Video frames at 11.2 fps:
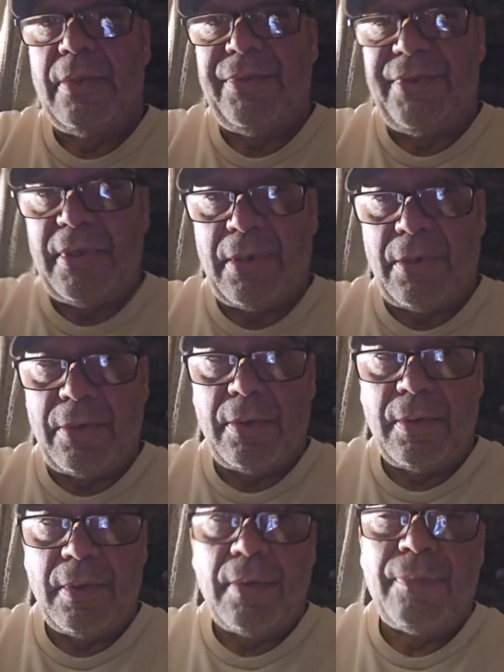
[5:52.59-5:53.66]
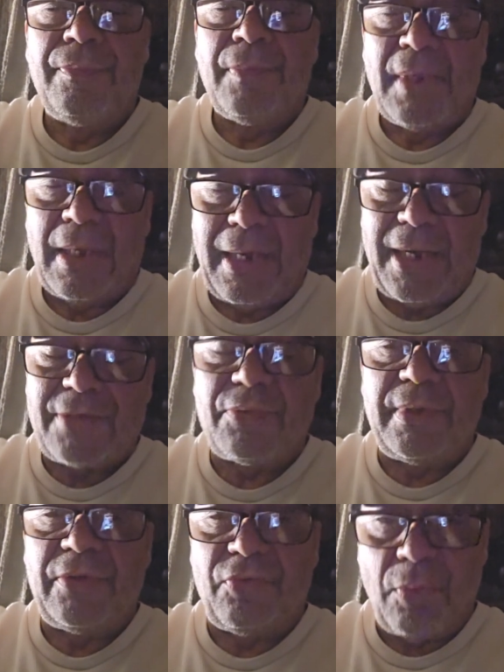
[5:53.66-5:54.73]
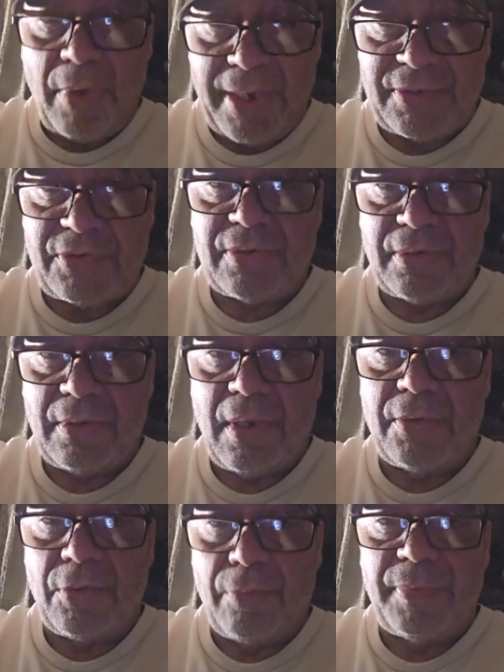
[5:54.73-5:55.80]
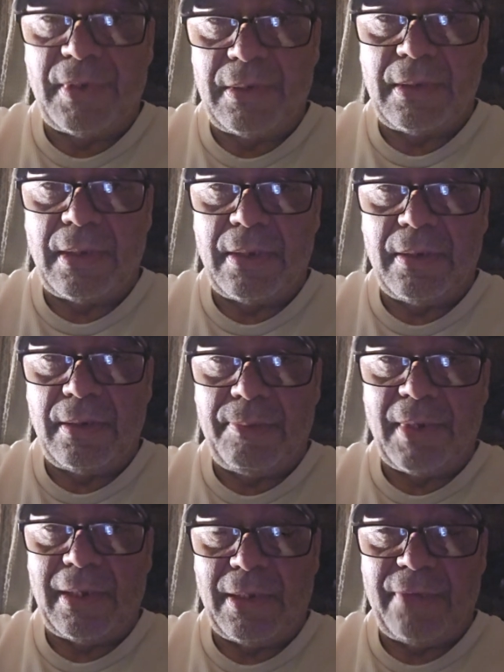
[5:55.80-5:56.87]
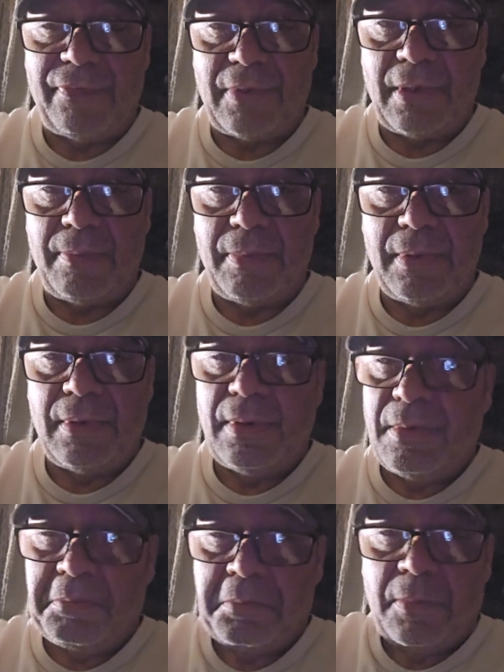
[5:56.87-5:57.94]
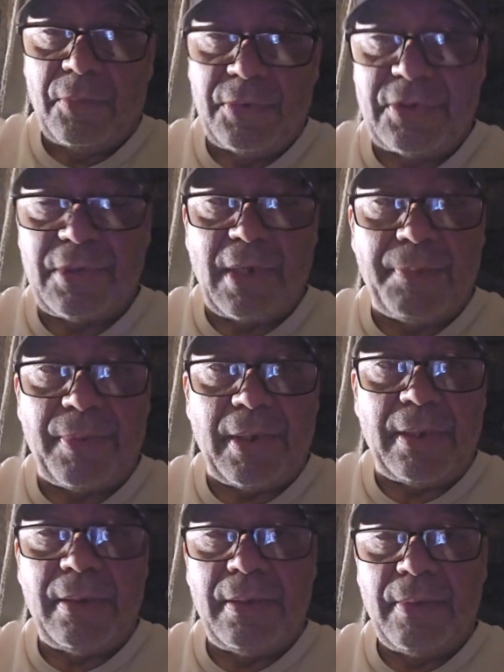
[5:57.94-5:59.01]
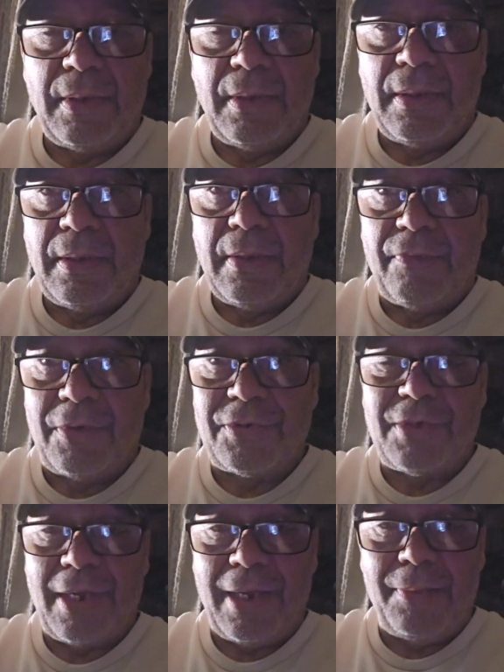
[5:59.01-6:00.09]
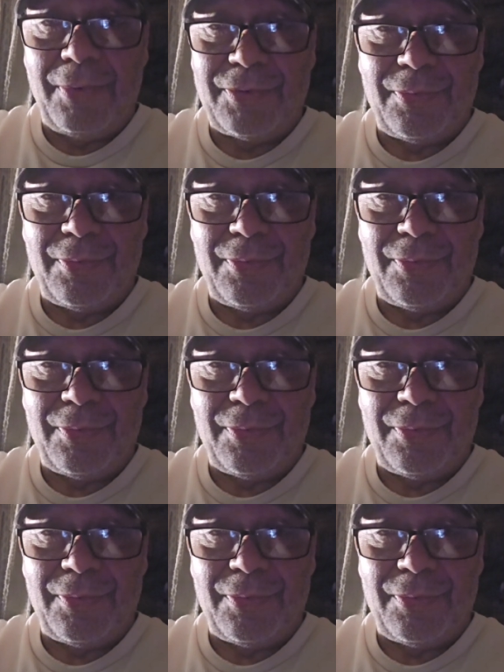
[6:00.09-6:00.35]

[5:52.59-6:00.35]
deer actually twice on opening day in my lifetime, which is not bad. First time was